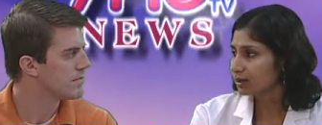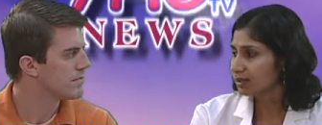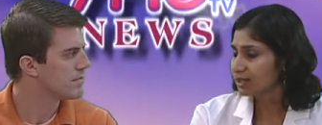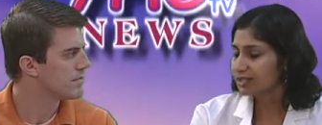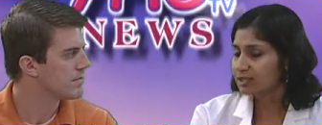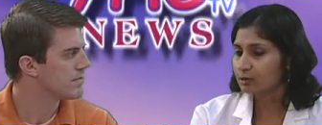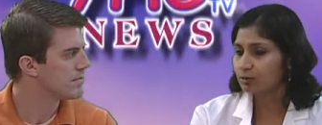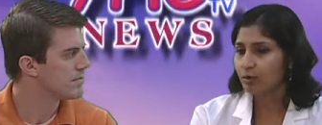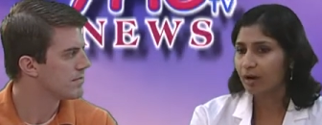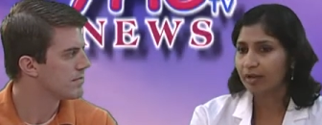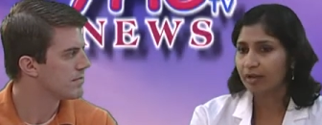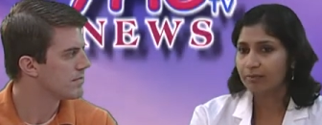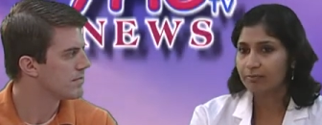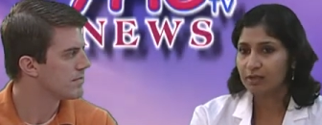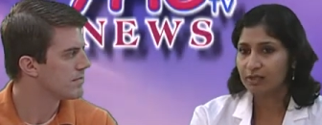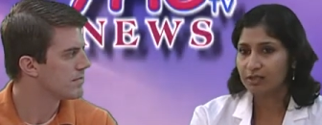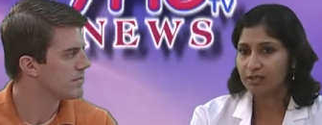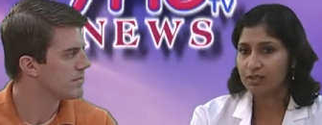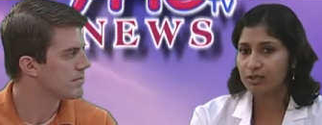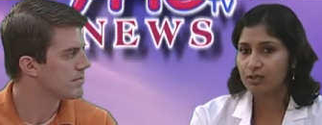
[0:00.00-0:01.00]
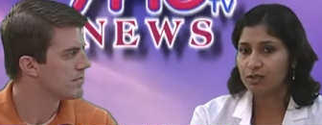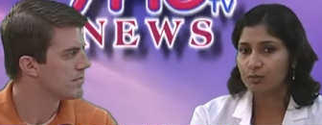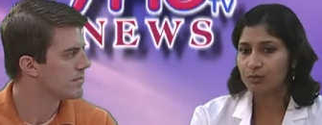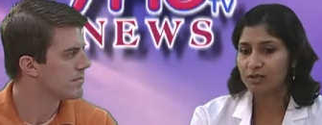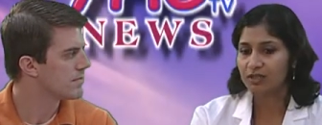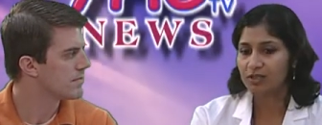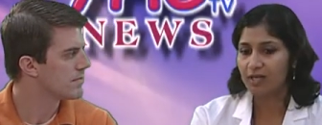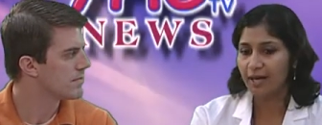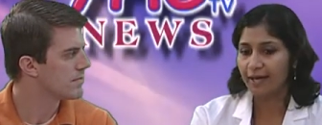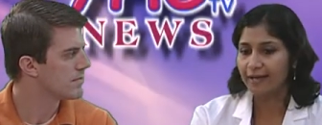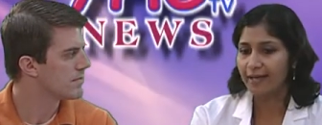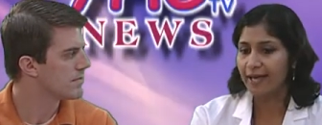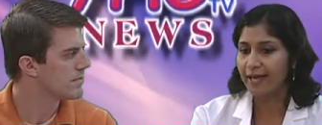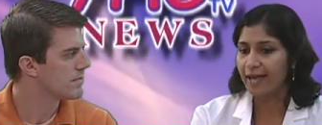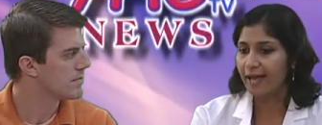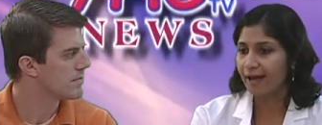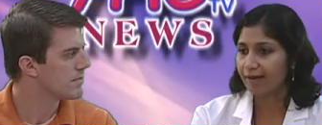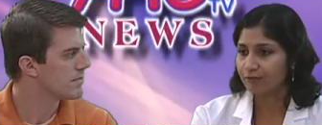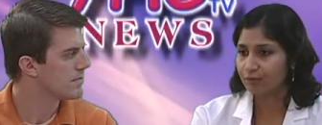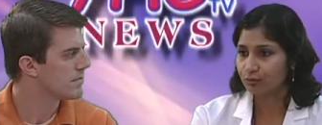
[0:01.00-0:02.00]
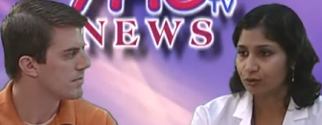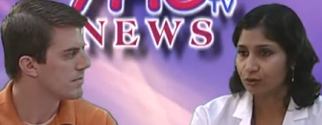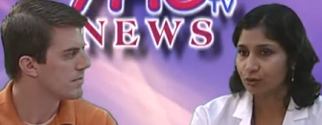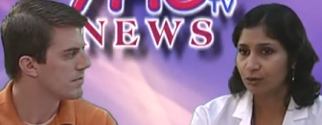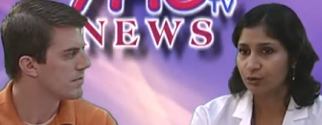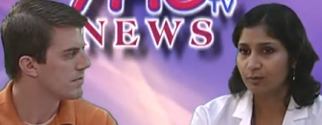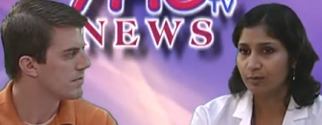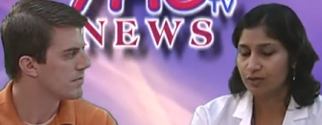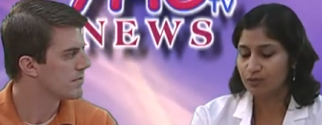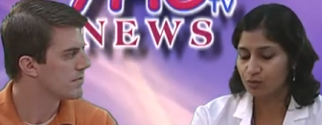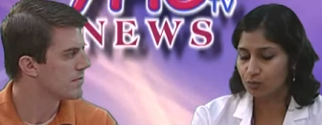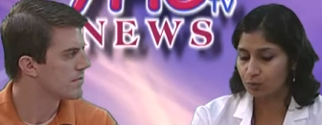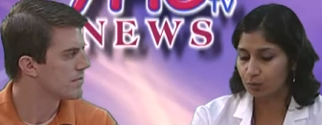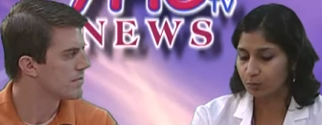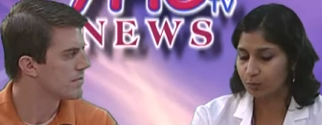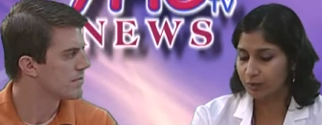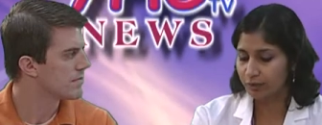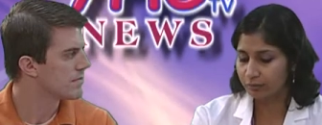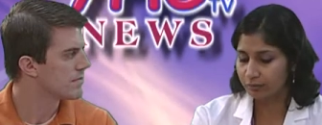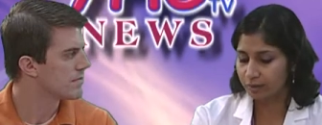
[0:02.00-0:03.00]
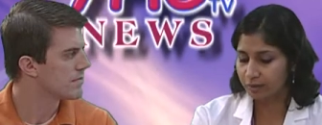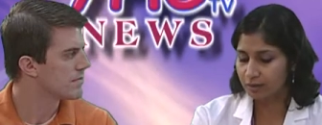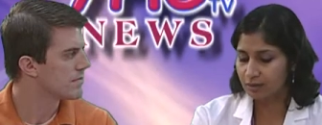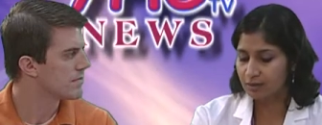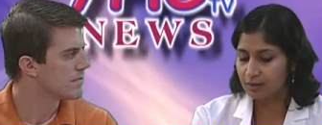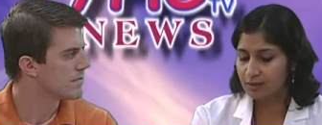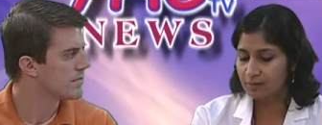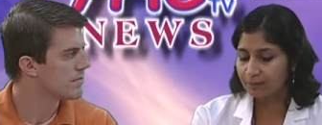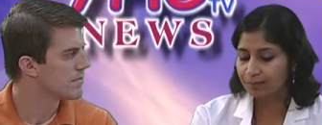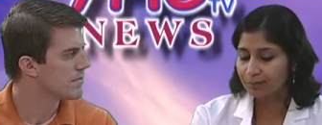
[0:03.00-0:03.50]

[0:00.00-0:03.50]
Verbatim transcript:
Speaker 1: It's recommended to be done after your menstrual periods